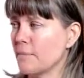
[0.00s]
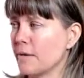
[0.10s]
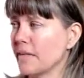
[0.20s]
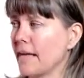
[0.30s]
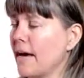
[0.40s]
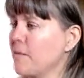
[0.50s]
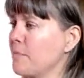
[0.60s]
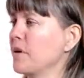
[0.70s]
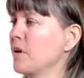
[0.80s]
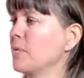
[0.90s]
but they haven't
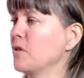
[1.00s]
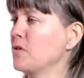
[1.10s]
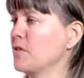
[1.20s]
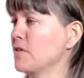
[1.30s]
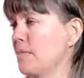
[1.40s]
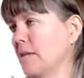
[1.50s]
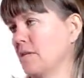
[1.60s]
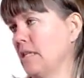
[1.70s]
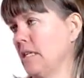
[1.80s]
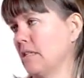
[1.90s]
become conscious
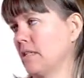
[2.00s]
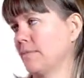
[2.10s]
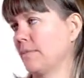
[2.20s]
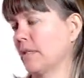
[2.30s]
about it yet.